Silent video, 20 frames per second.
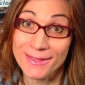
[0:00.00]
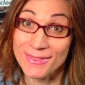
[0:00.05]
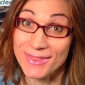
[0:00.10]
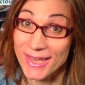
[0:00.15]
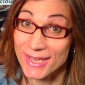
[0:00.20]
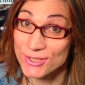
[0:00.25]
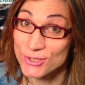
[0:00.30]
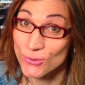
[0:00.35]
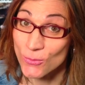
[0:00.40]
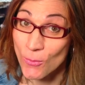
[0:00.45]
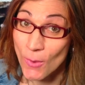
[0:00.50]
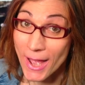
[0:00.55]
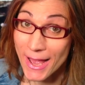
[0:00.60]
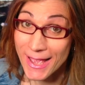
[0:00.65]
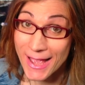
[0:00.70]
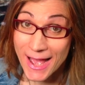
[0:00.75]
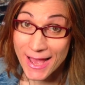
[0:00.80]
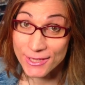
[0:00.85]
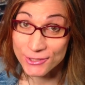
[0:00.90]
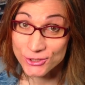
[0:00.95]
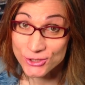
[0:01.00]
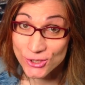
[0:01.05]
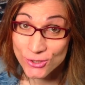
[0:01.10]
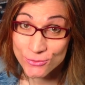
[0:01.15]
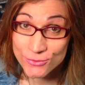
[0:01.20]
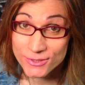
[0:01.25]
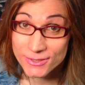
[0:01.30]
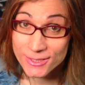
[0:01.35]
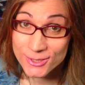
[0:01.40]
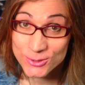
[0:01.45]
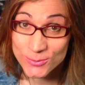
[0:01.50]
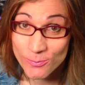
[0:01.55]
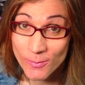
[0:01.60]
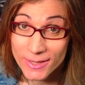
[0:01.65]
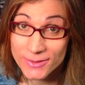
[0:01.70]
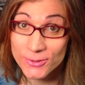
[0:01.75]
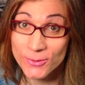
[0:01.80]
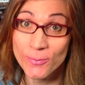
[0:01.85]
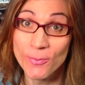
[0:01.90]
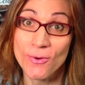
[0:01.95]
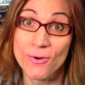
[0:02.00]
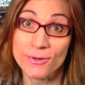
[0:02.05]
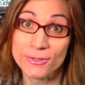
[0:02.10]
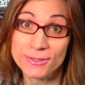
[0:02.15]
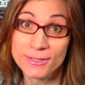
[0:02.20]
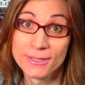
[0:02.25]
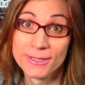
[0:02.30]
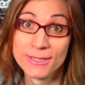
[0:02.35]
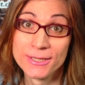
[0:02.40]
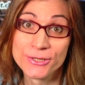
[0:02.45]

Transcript: That's why I chose this motherboard.